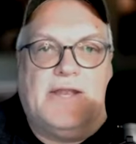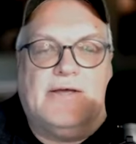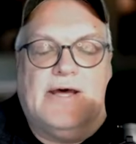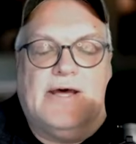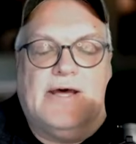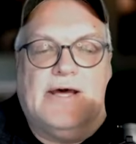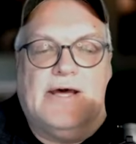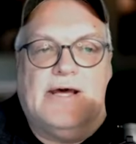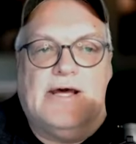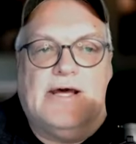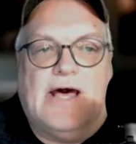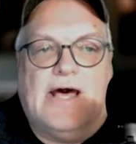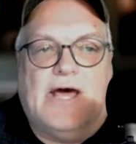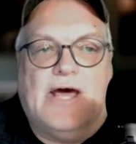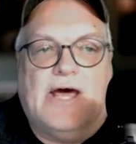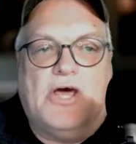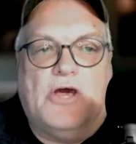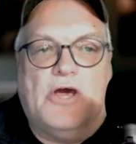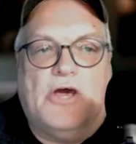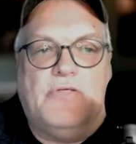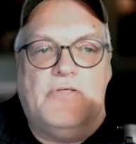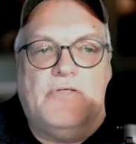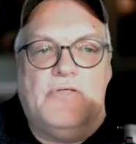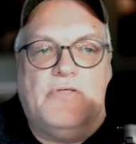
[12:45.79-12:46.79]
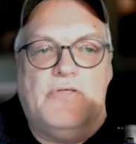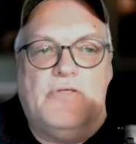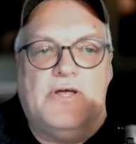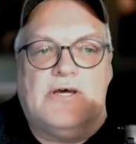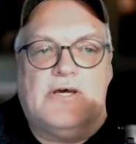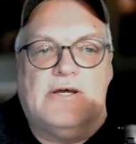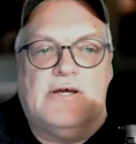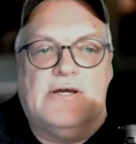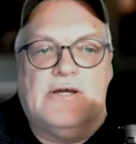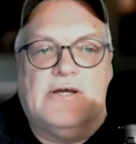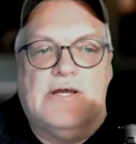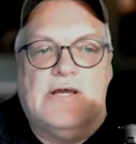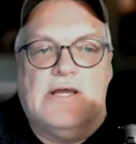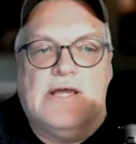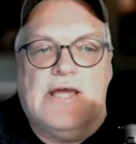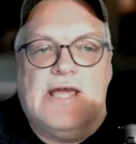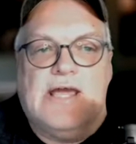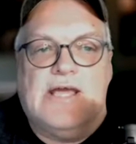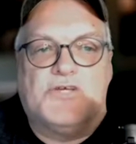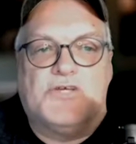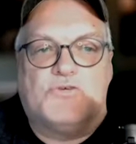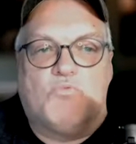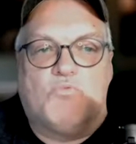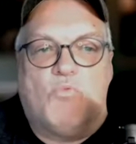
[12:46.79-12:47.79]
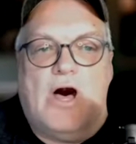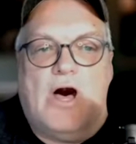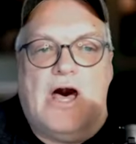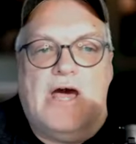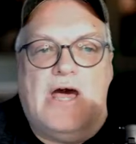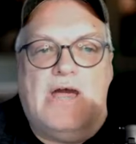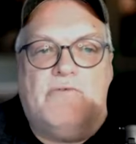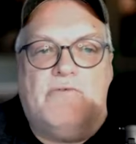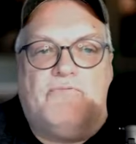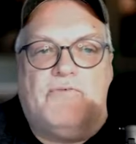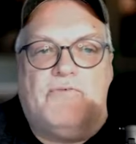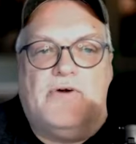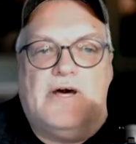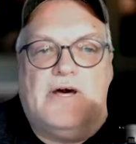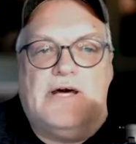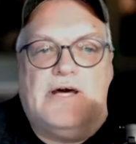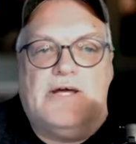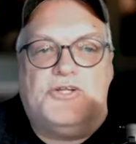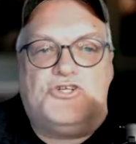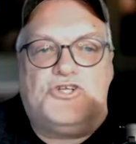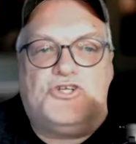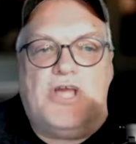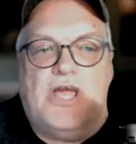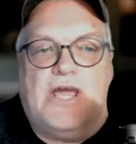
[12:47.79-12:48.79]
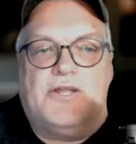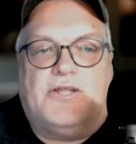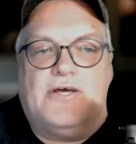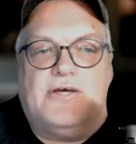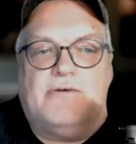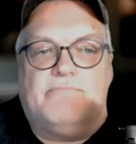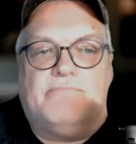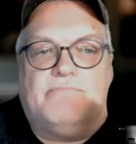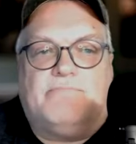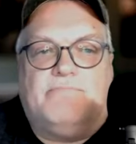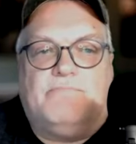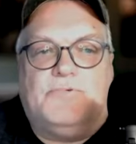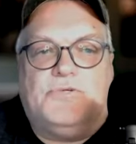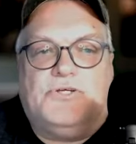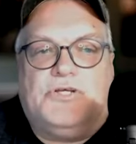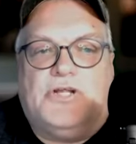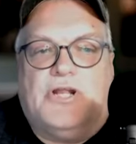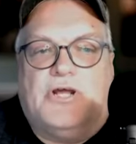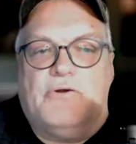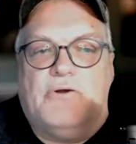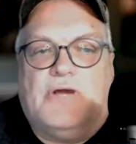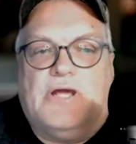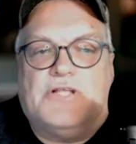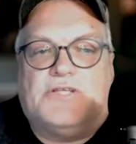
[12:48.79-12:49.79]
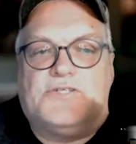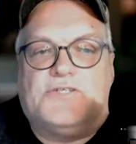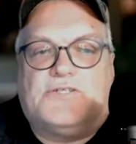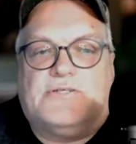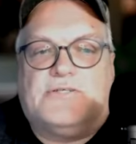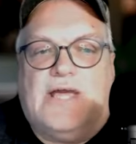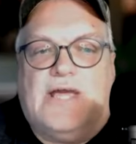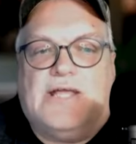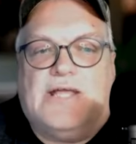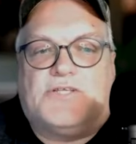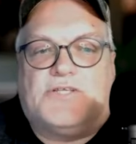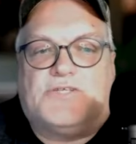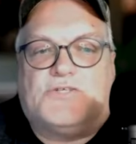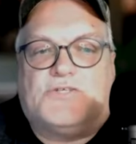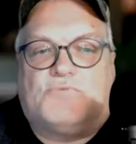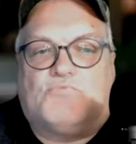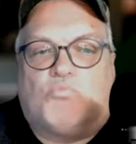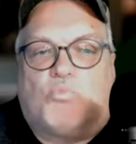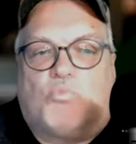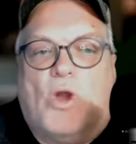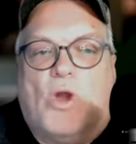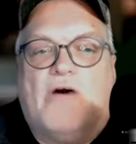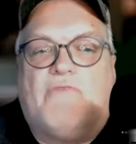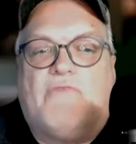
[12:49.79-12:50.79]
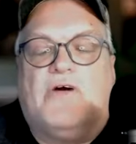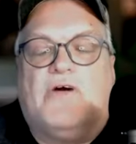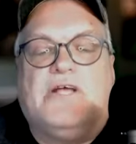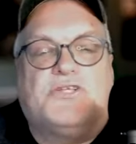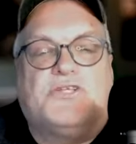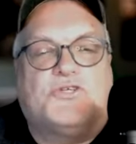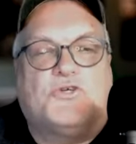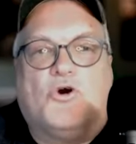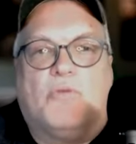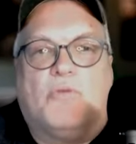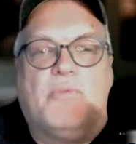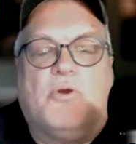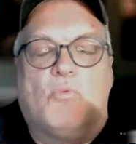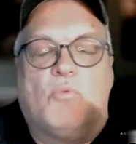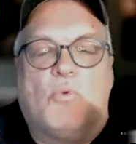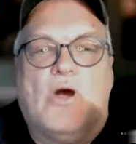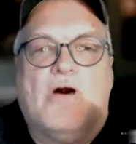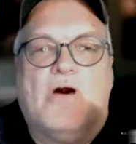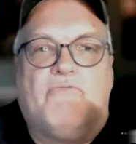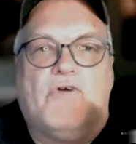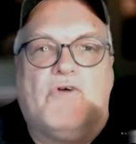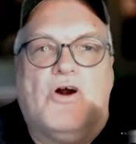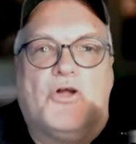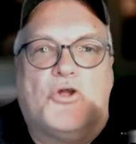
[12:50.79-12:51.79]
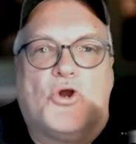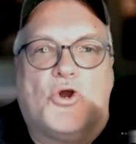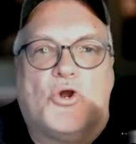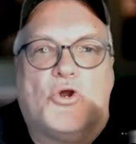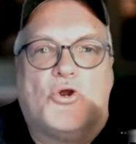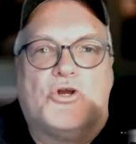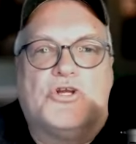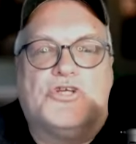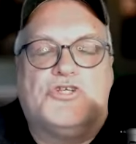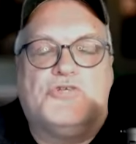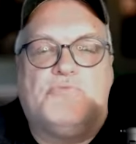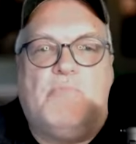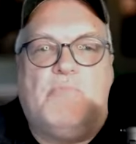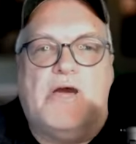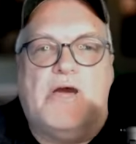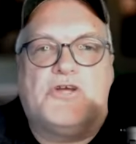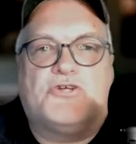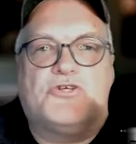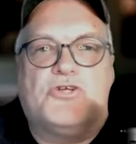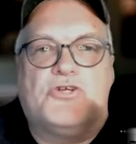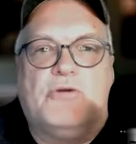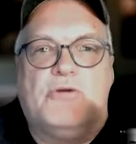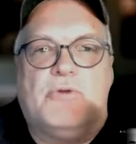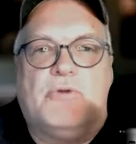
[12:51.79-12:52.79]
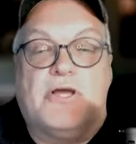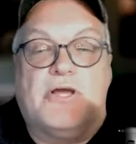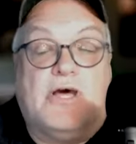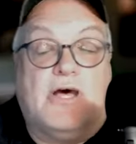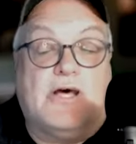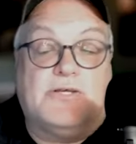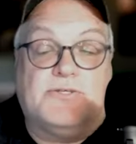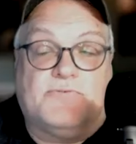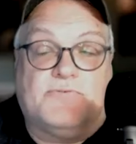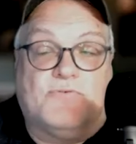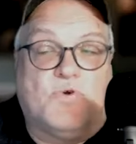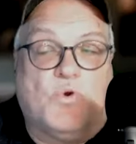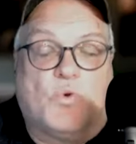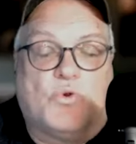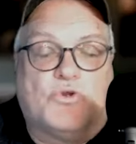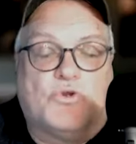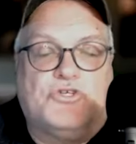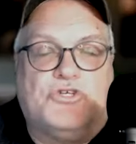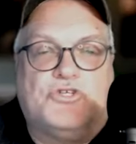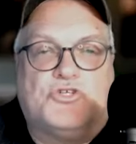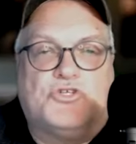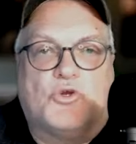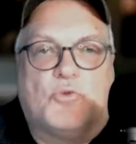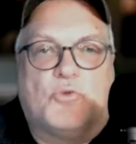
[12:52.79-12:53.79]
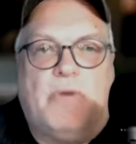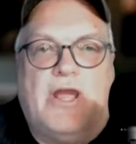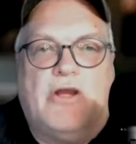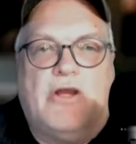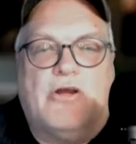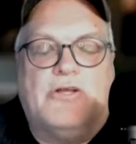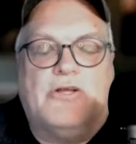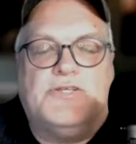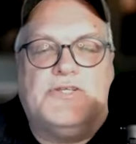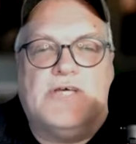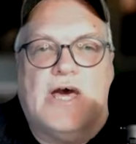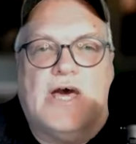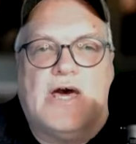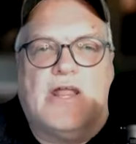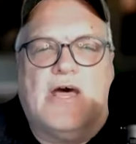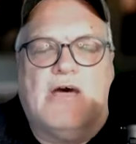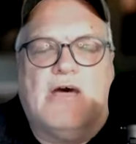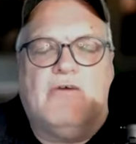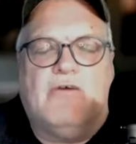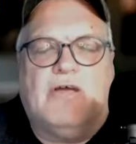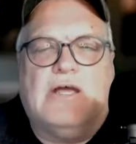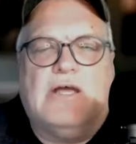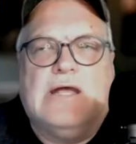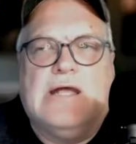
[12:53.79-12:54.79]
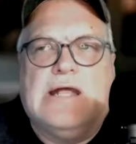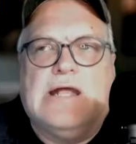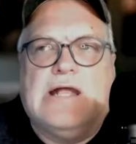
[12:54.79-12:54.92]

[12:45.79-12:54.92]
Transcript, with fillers: Uh, I know that uh, his wife uh, Chandra, you know, it's it's rough. It's going to be rough on her, especially because, of course, it's her parents out of it.